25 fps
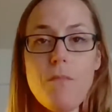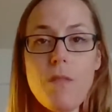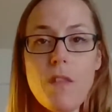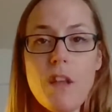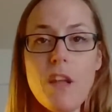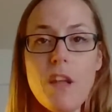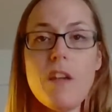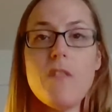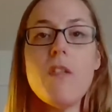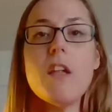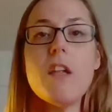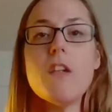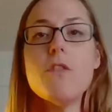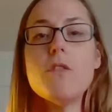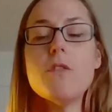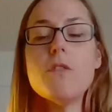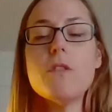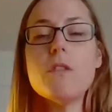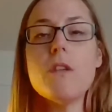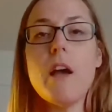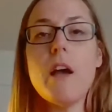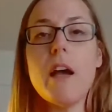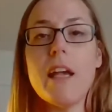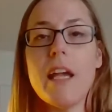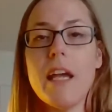and then
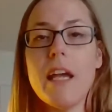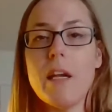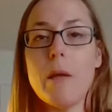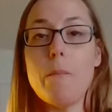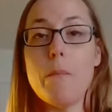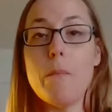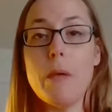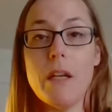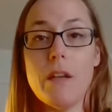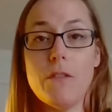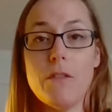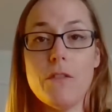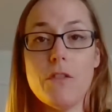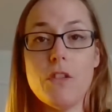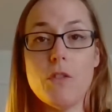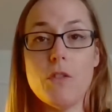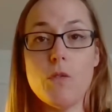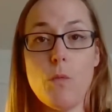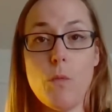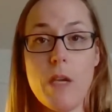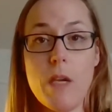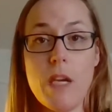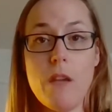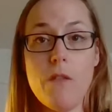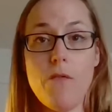I get a bit of
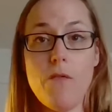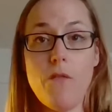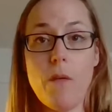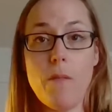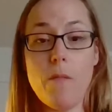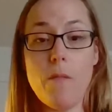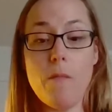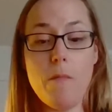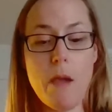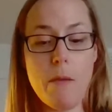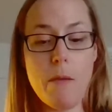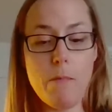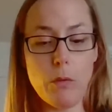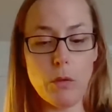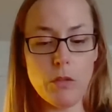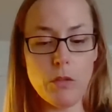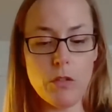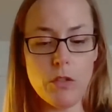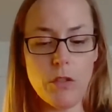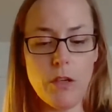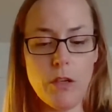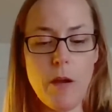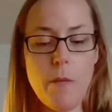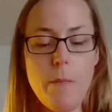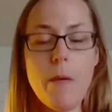sweet from the maple
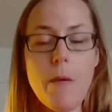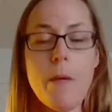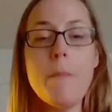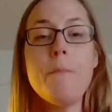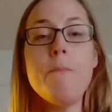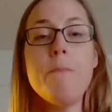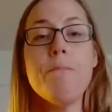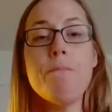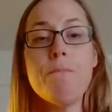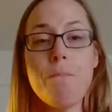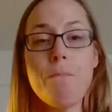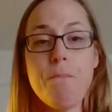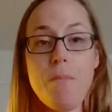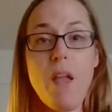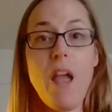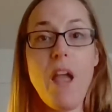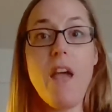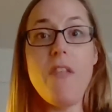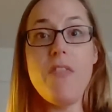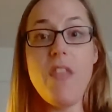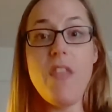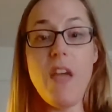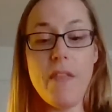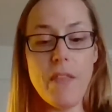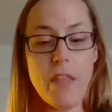syrup,
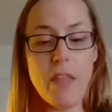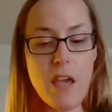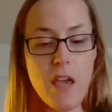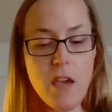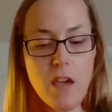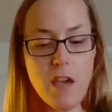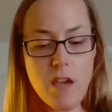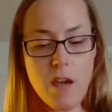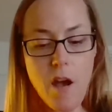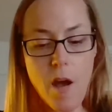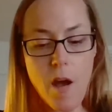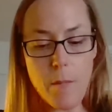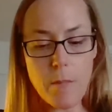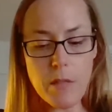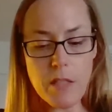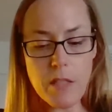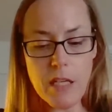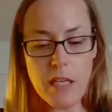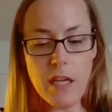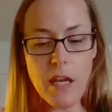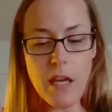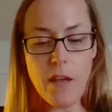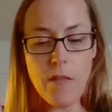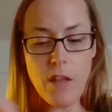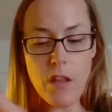and then the heat comes
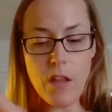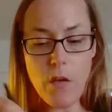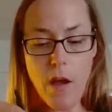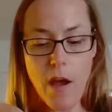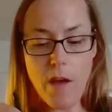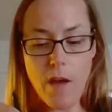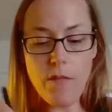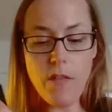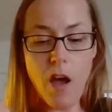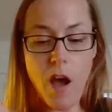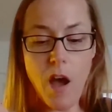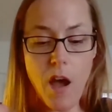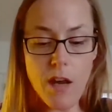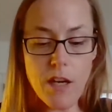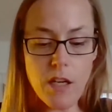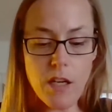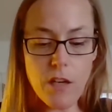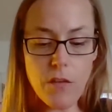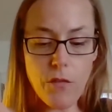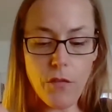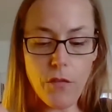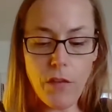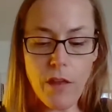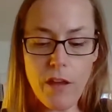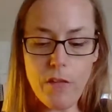in, and then you have the
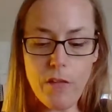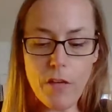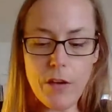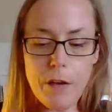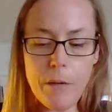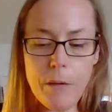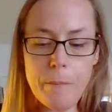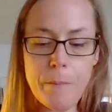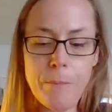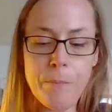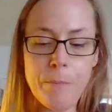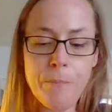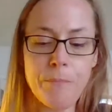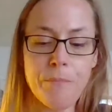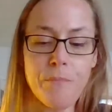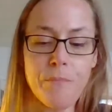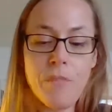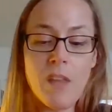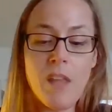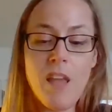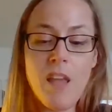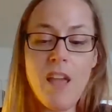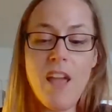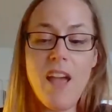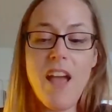onion flavor,
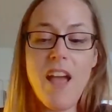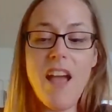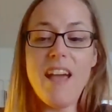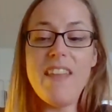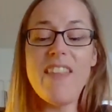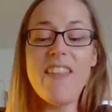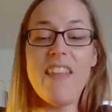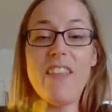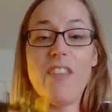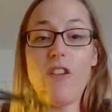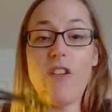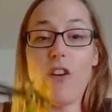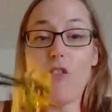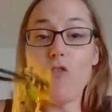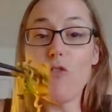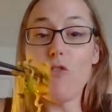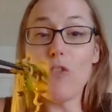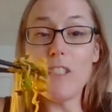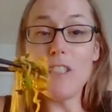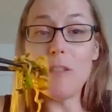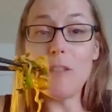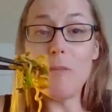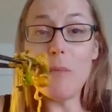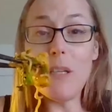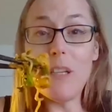and then the
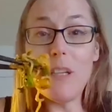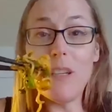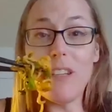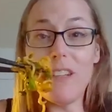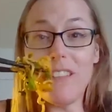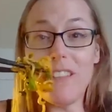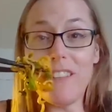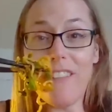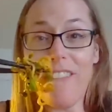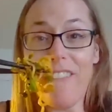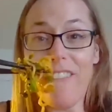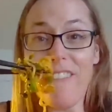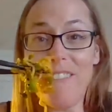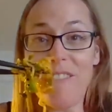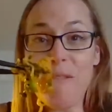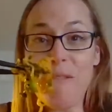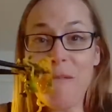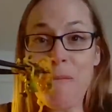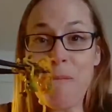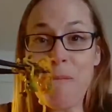crispy little